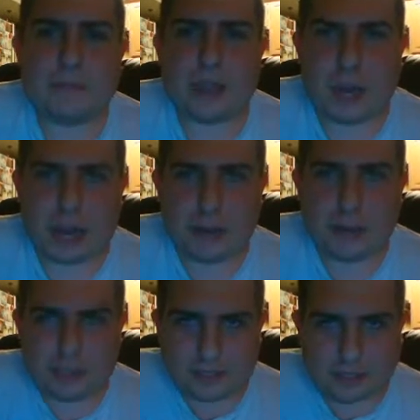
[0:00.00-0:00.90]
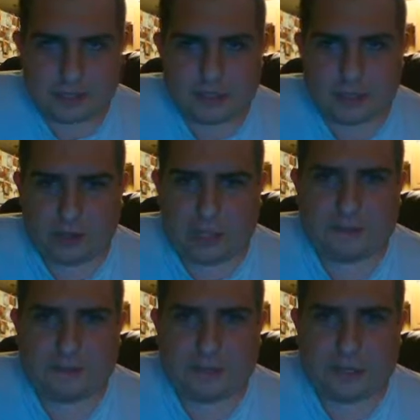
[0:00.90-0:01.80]
All right. So this was a lot
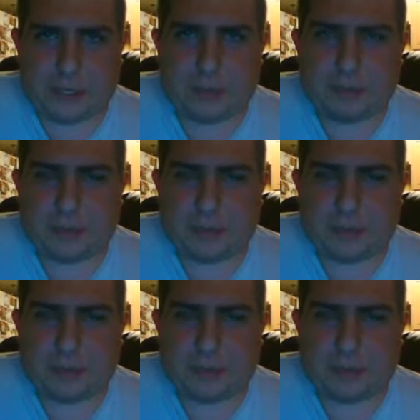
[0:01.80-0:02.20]
of fun to do.